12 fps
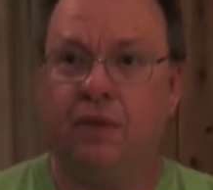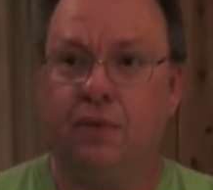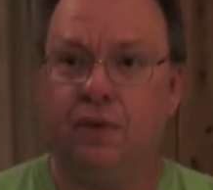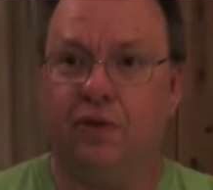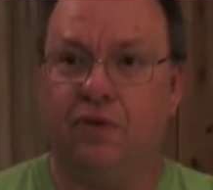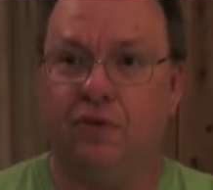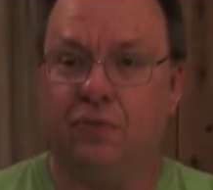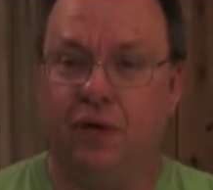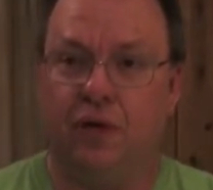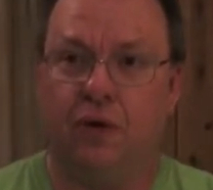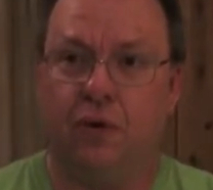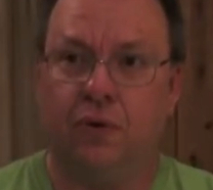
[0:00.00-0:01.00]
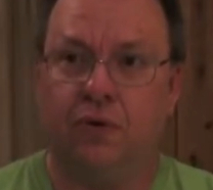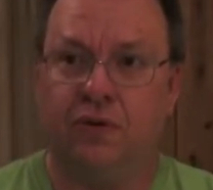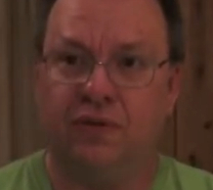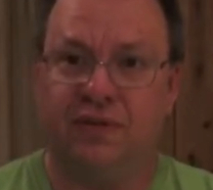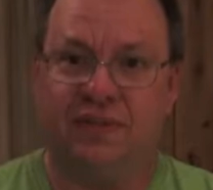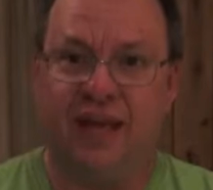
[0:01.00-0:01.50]
with
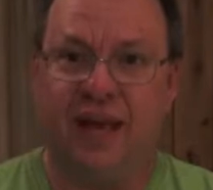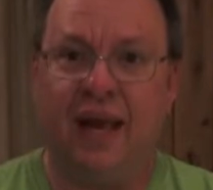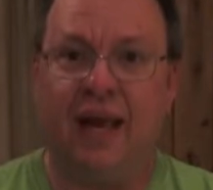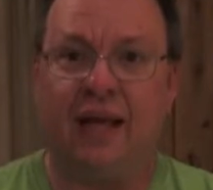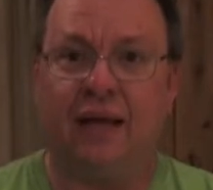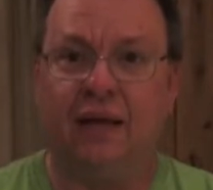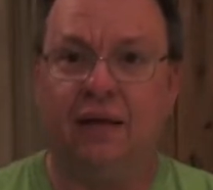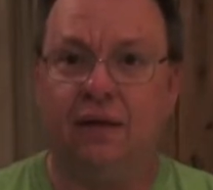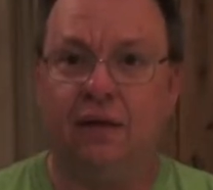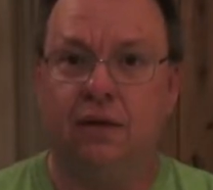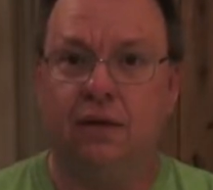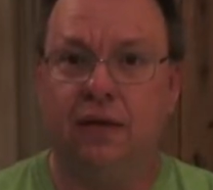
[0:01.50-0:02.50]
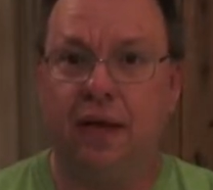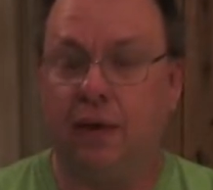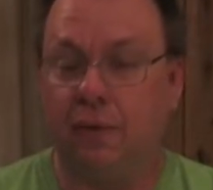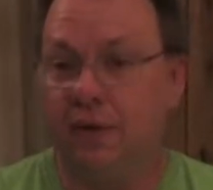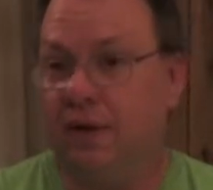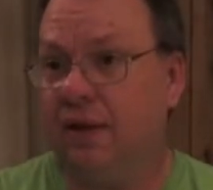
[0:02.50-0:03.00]
3/4 of a tank,
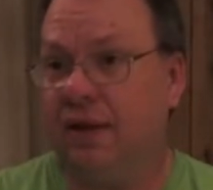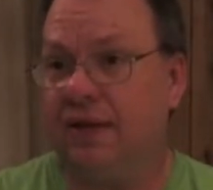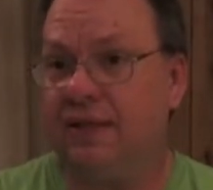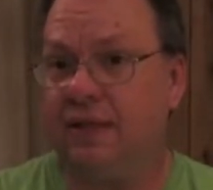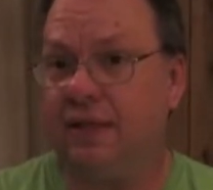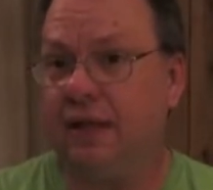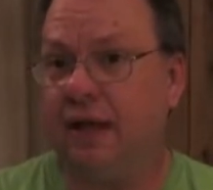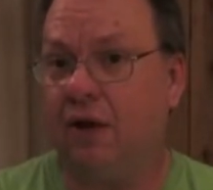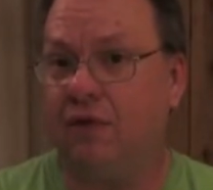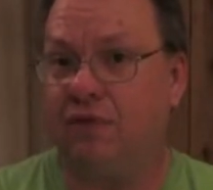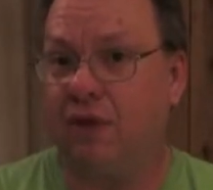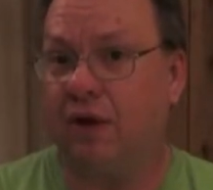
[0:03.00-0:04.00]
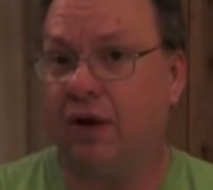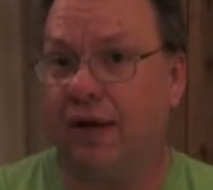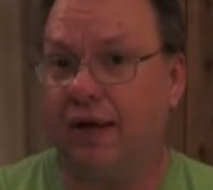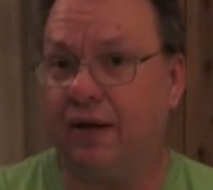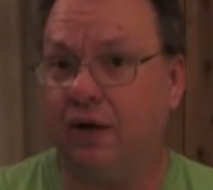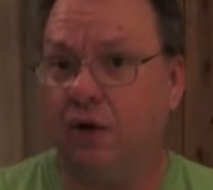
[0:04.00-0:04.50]
not realizing how far I
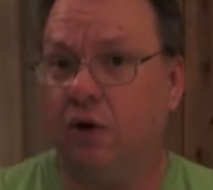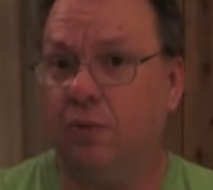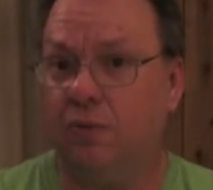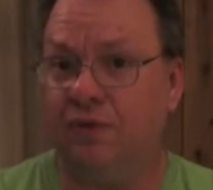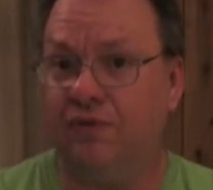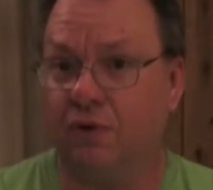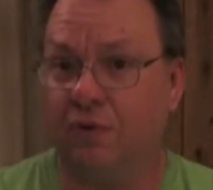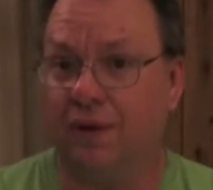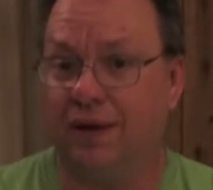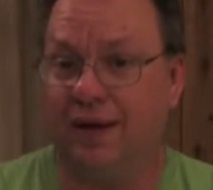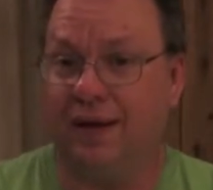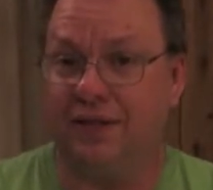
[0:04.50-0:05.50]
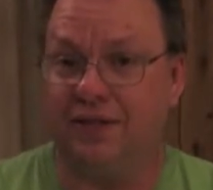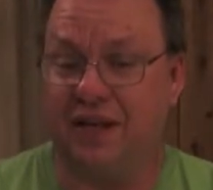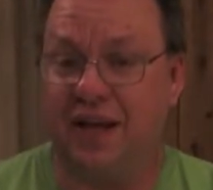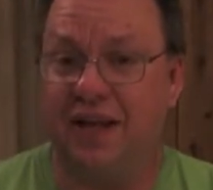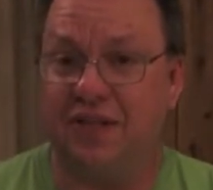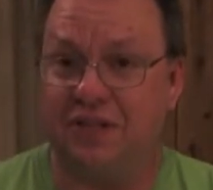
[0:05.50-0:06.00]
had to go before my next
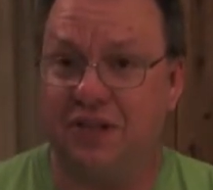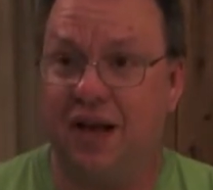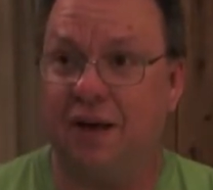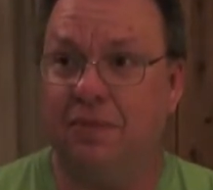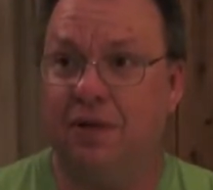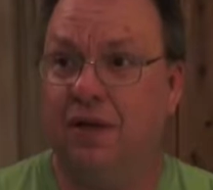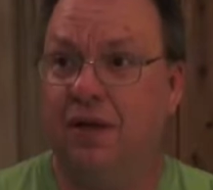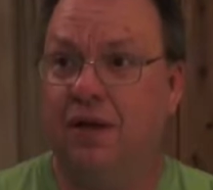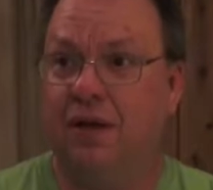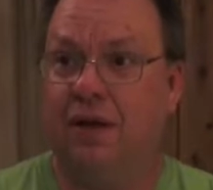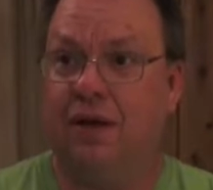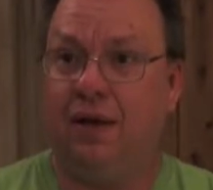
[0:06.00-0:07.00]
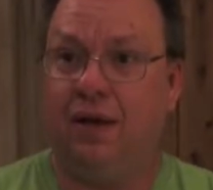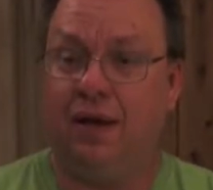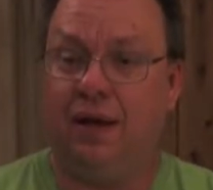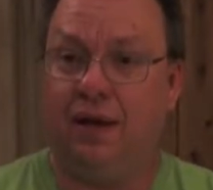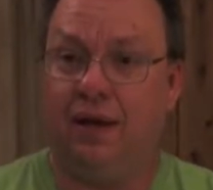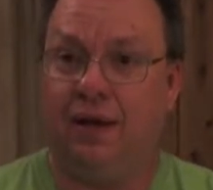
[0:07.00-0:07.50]
gas stop.
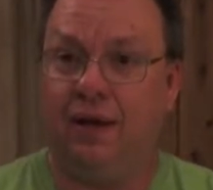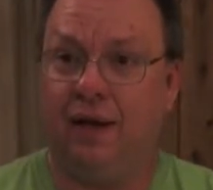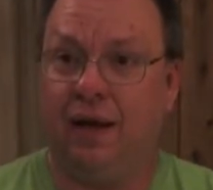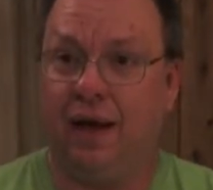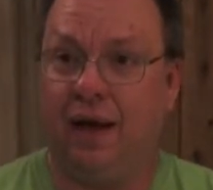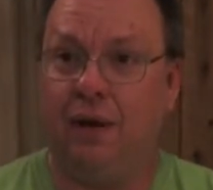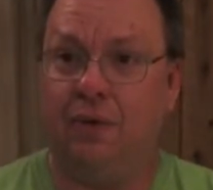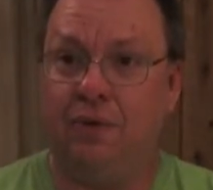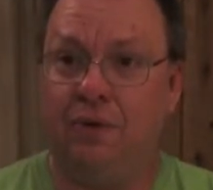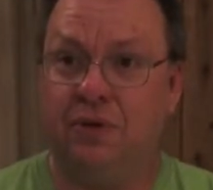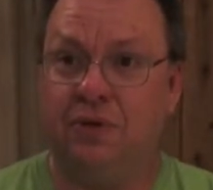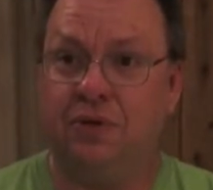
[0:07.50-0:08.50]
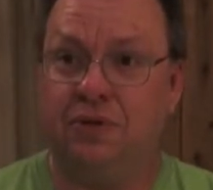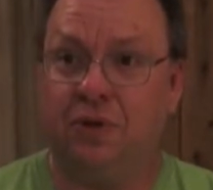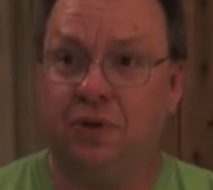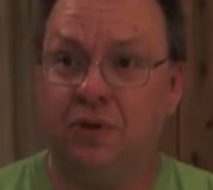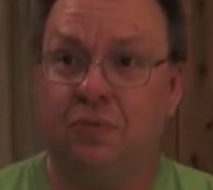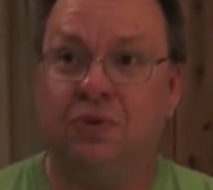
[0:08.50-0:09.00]
And I was
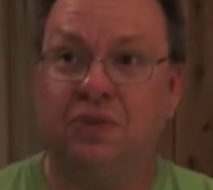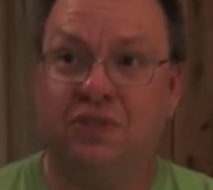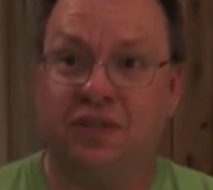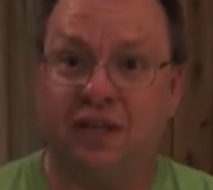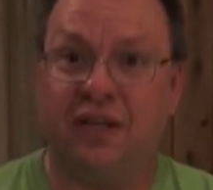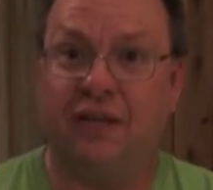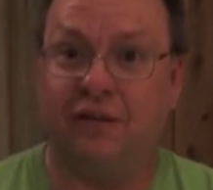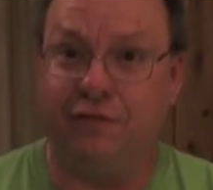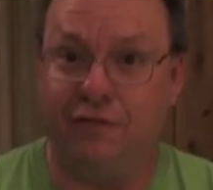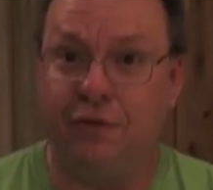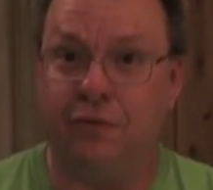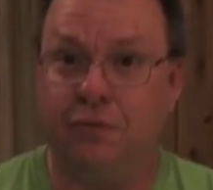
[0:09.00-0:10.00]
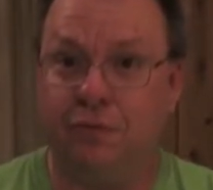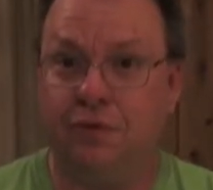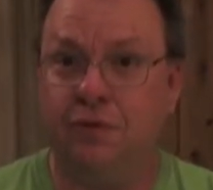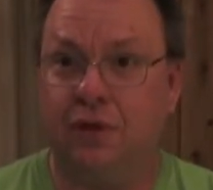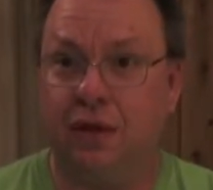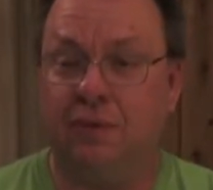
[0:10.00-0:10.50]
almost sucking
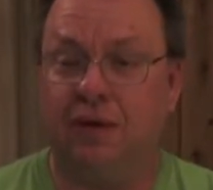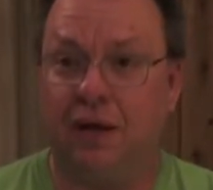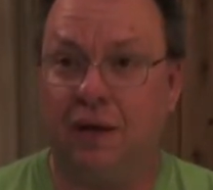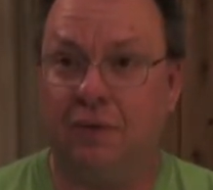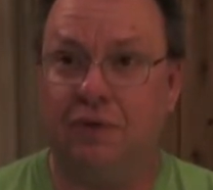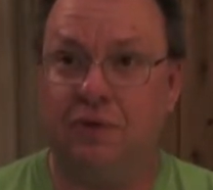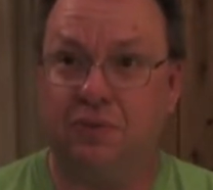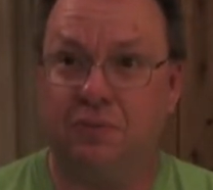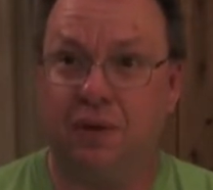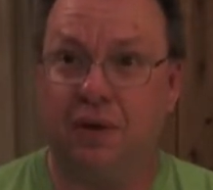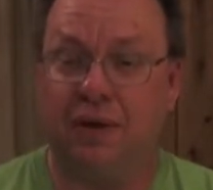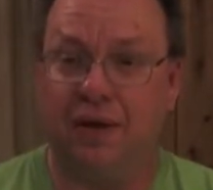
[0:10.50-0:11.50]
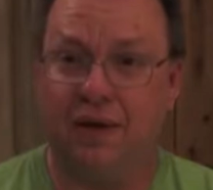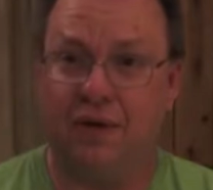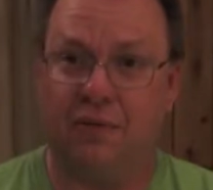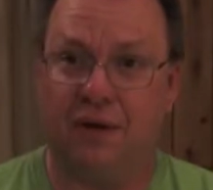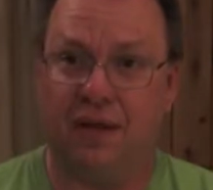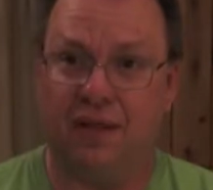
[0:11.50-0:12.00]
fumes. I mean, I was probably down
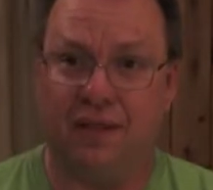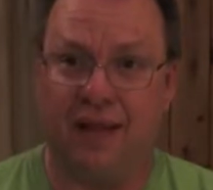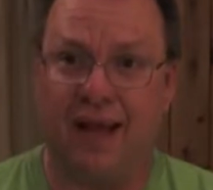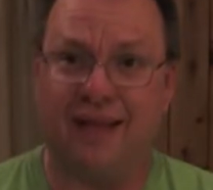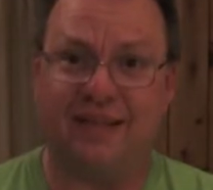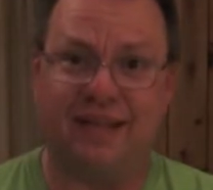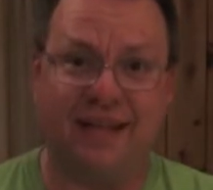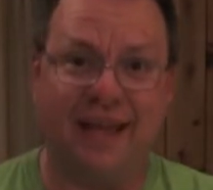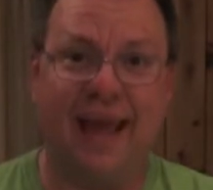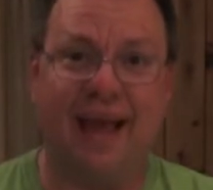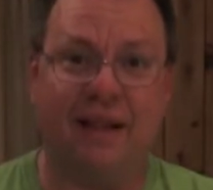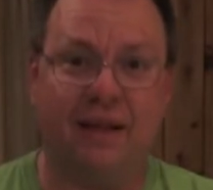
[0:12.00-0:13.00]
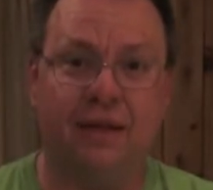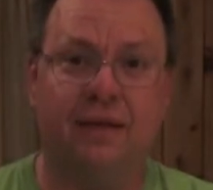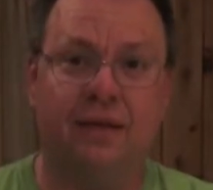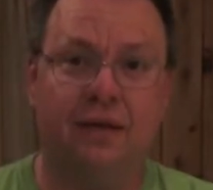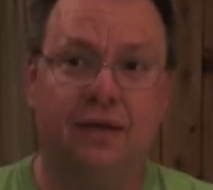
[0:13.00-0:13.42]
to my last gallon.